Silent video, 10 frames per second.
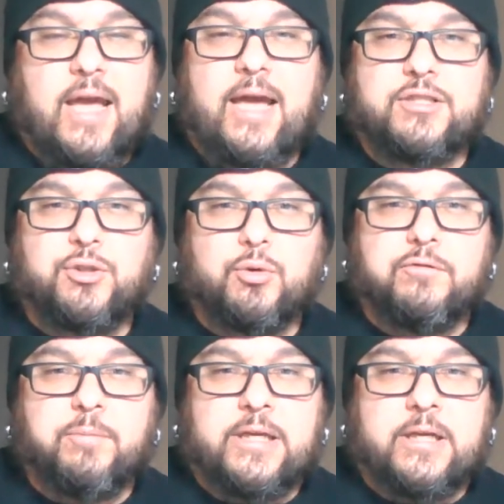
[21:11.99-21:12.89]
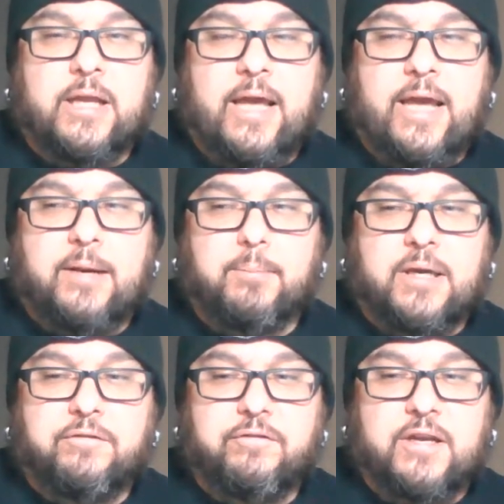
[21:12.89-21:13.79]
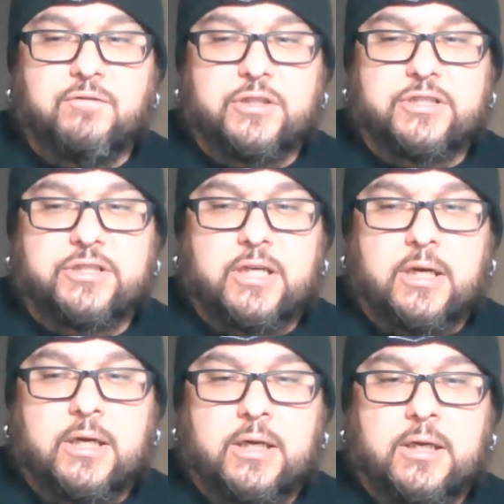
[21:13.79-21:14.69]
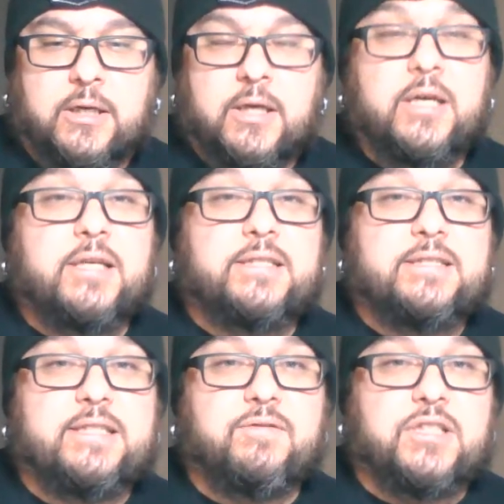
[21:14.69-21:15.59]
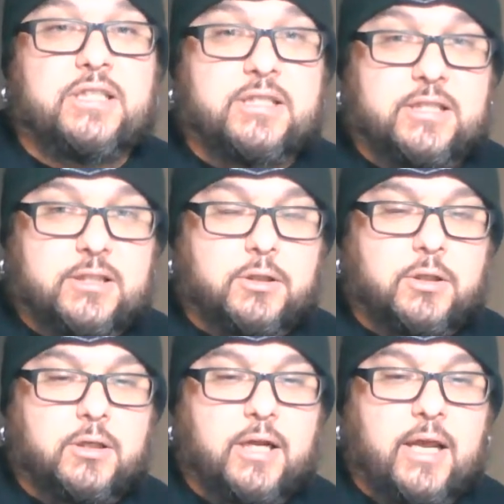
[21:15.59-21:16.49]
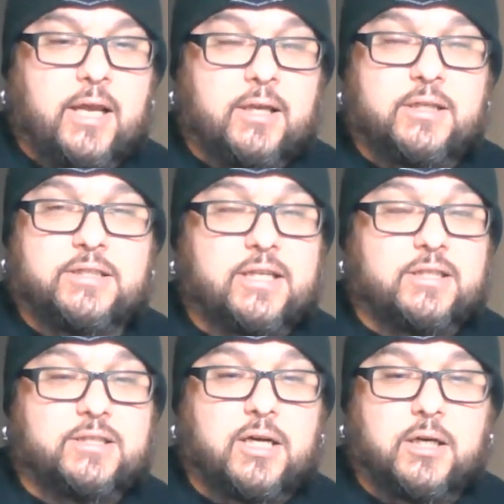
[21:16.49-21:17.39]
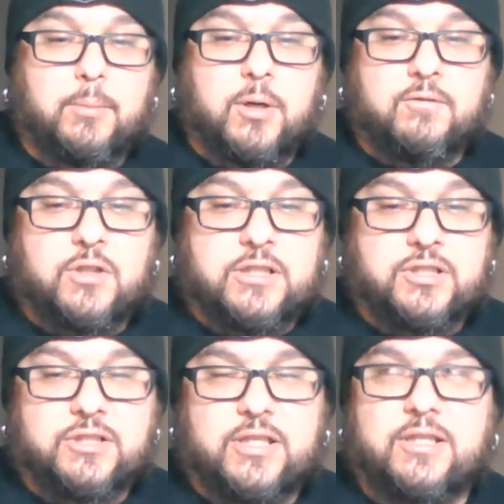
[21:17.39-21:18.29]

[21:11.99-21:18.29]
had to have been at my favorite DVD dealer, and he's got a ton of Marvel Legends.